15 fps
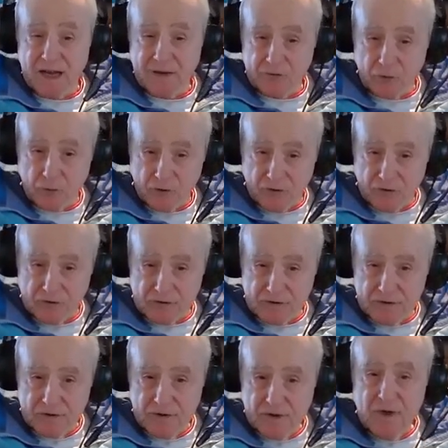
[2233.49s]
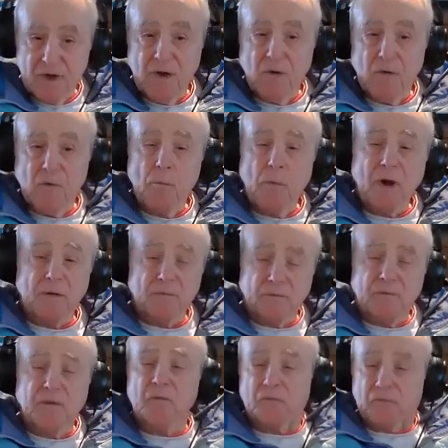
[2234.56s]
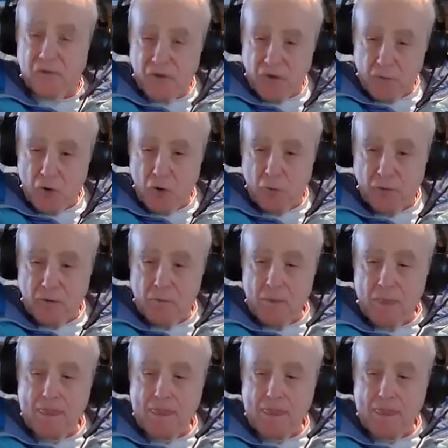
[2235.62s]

afterwards. Mm-hmm. But for, for the moment,